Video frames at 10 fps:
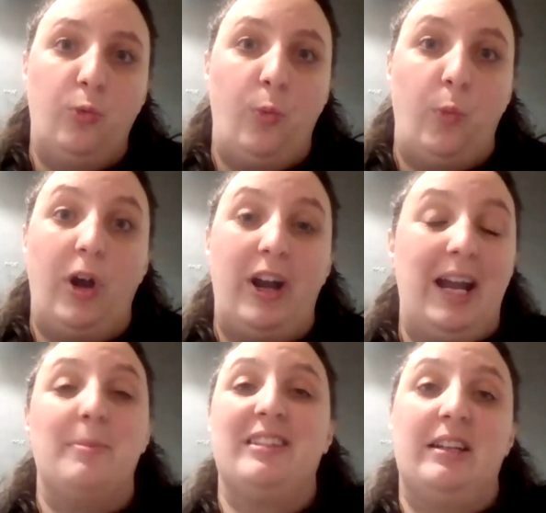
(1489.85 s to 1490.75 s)
where
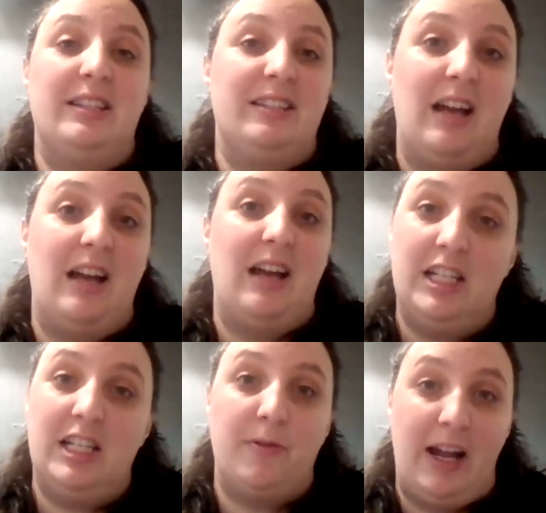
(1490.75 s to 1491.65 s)
Amazon does not need
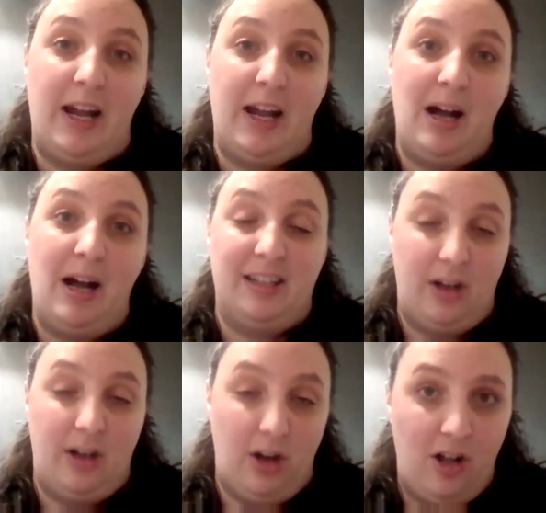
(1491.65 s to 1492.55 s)
to provide a box
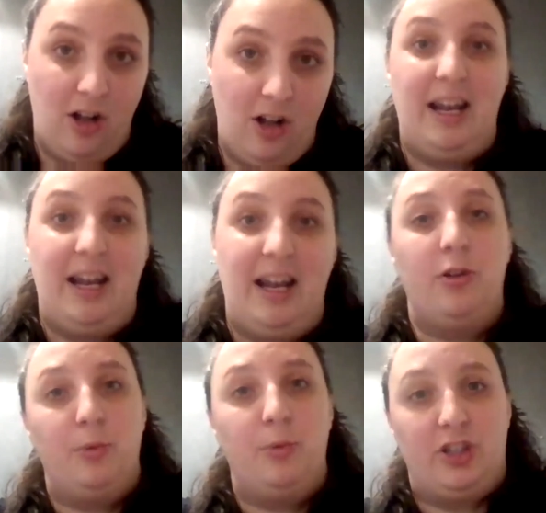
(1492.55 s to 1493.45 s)
at all, and how do
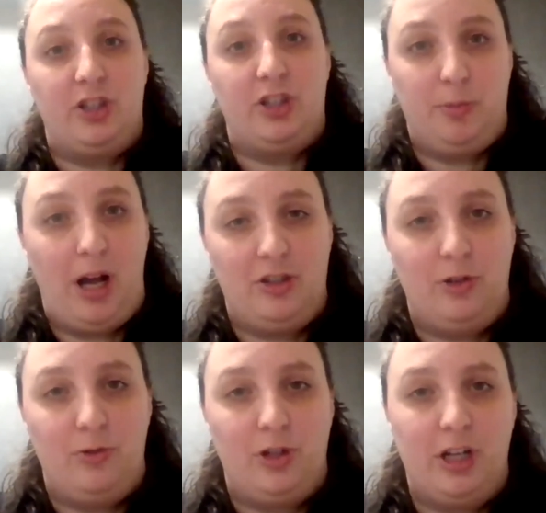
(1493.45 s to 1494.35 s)
we actually process
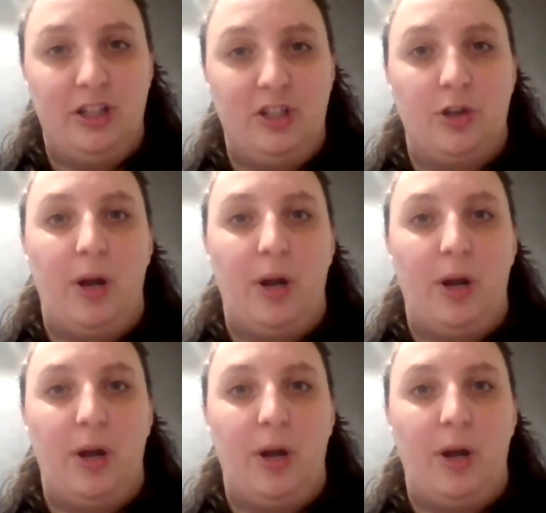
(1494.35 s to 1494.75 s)
those goods.